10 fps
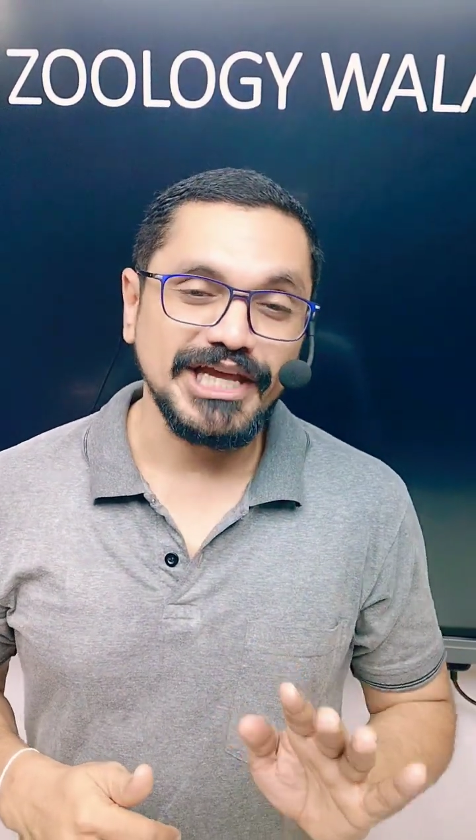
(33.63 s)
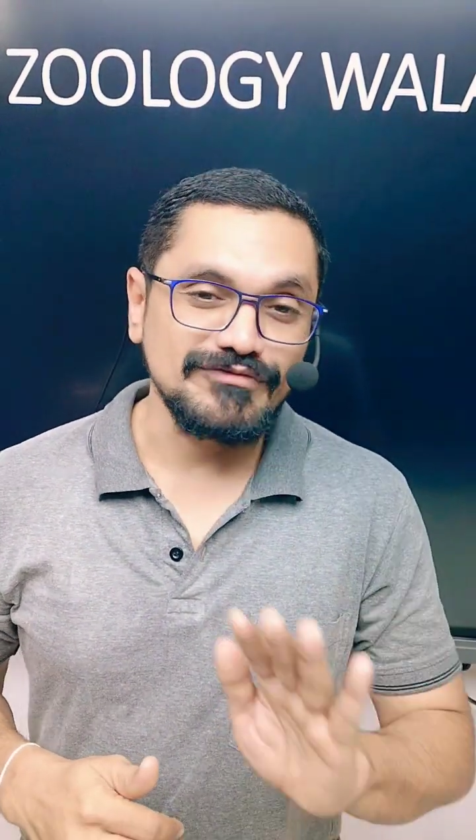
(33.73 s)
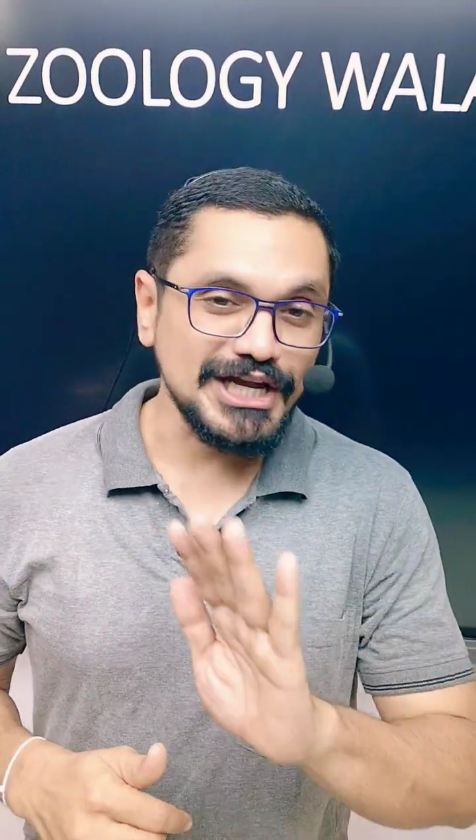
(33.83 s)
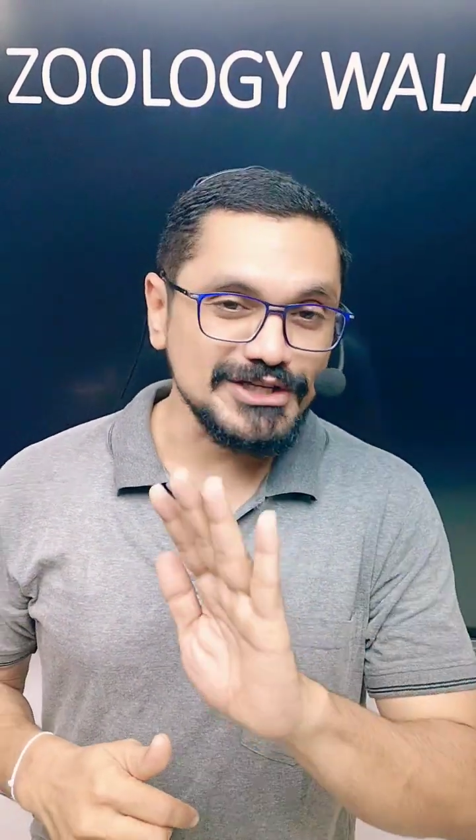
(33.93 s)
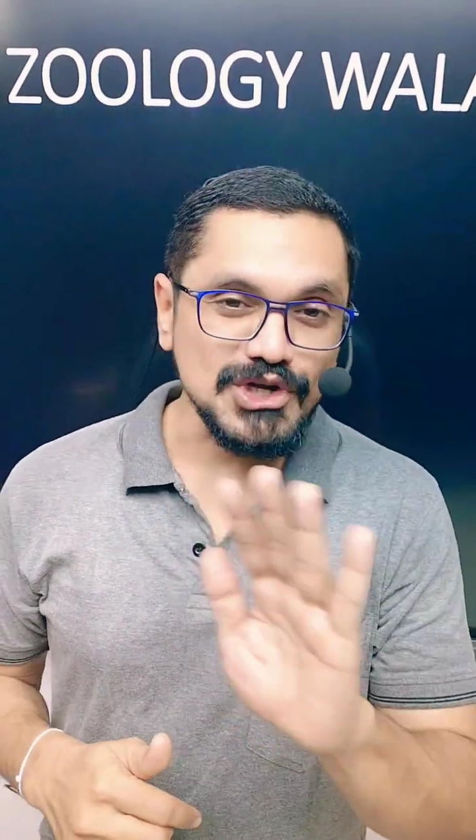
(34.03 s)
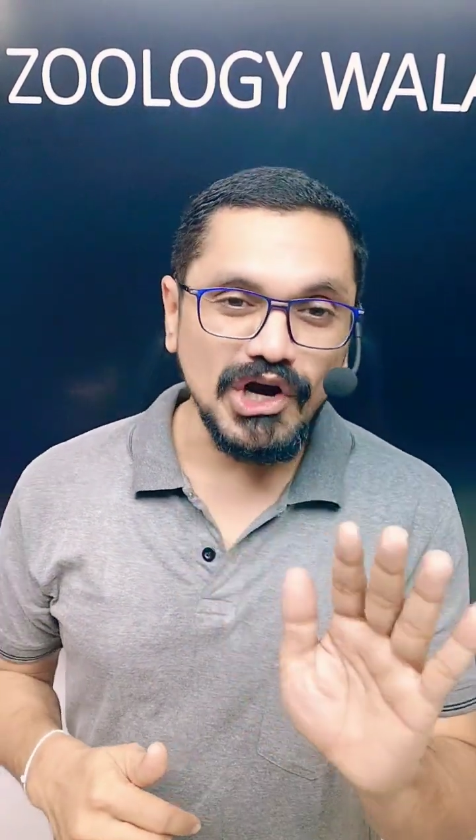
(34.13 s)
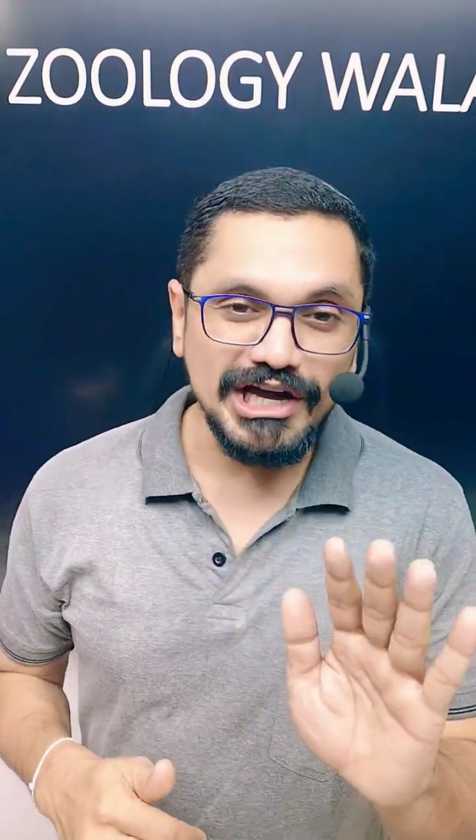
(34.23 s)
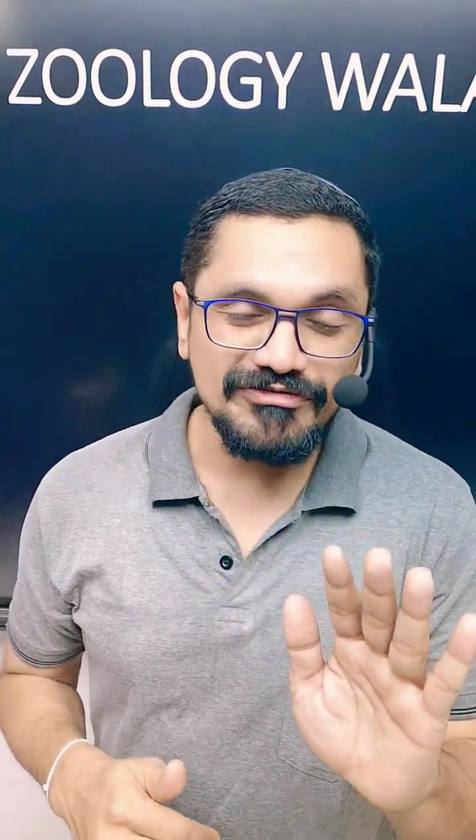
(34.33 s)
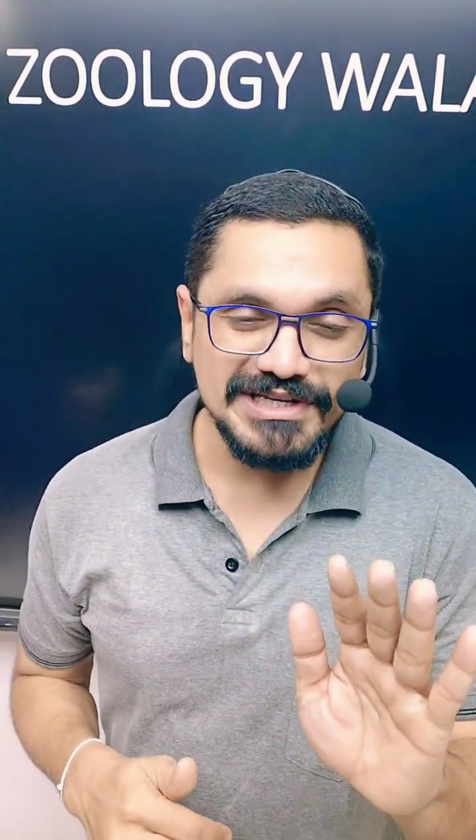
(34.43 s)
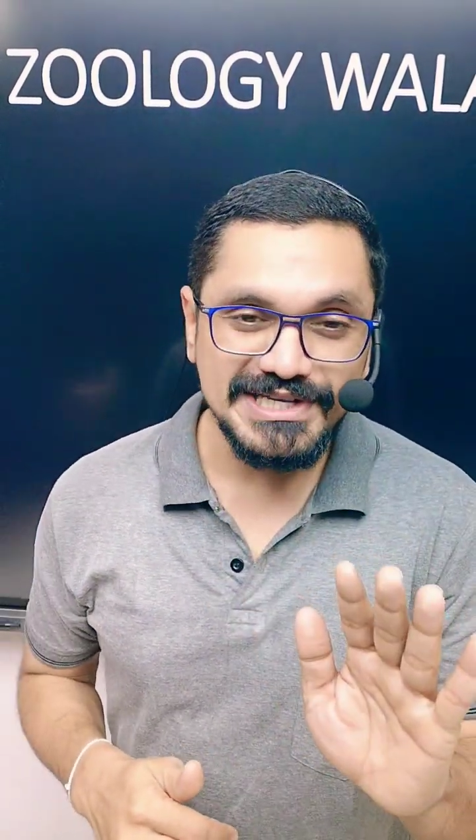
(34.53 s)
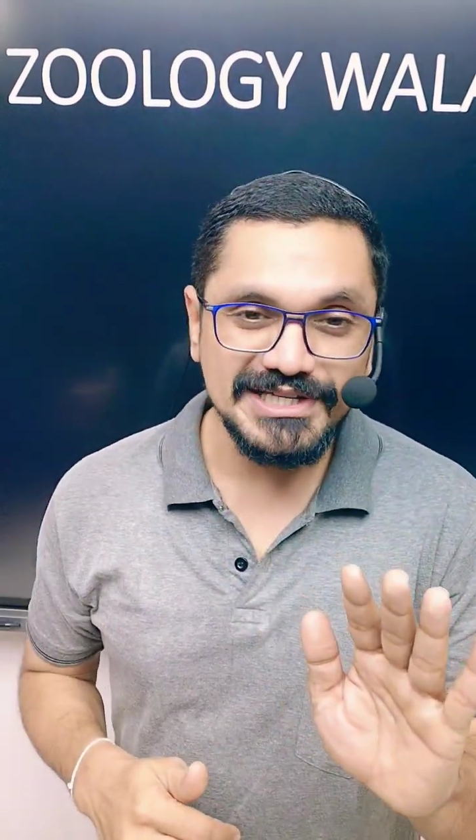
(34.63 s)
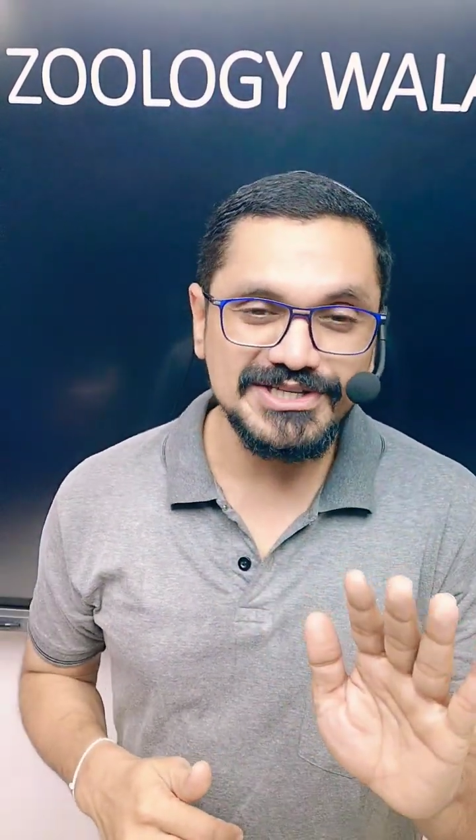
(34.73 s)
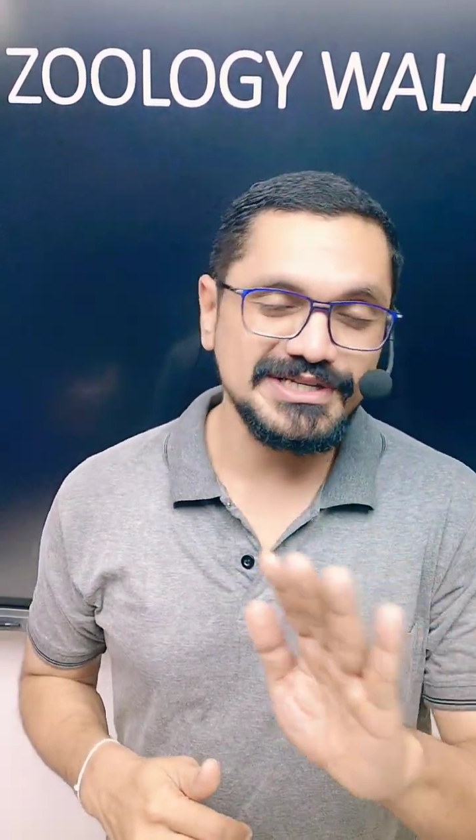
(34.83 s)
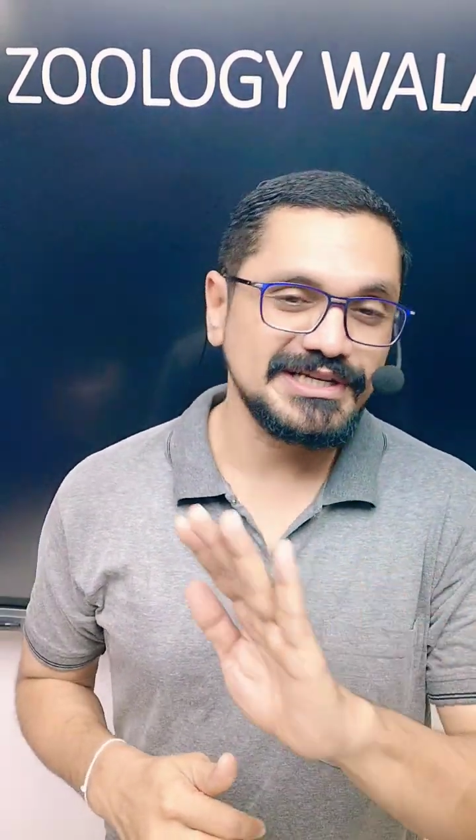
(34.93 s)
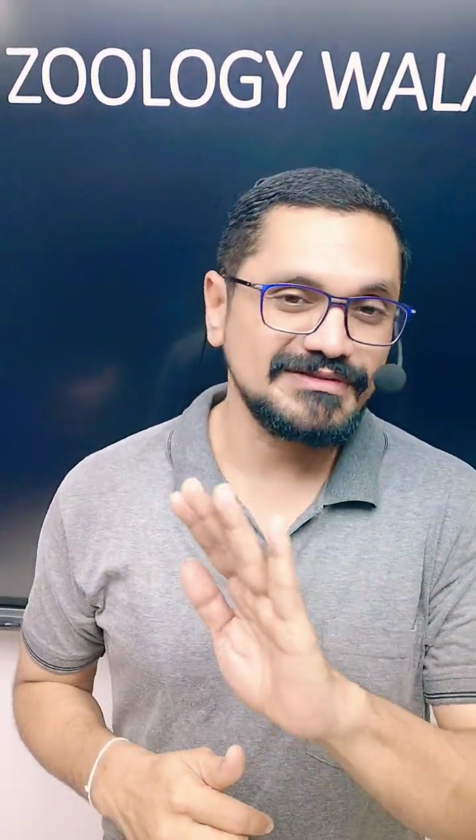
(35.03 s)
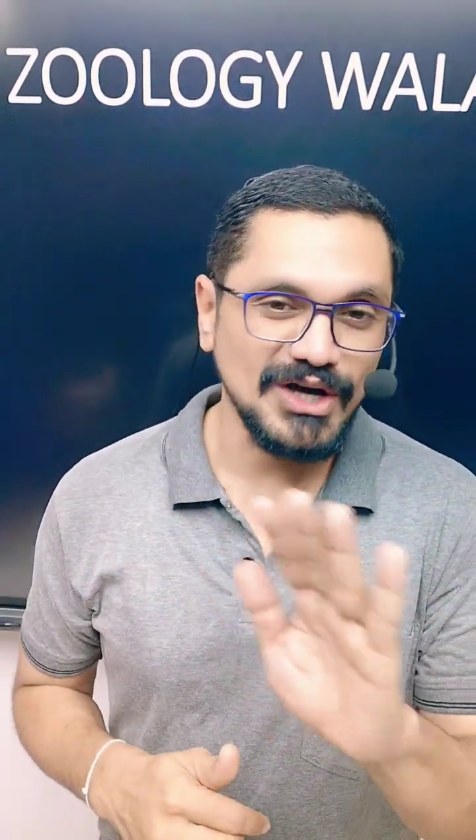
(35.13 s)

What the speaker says: If there is no FSH,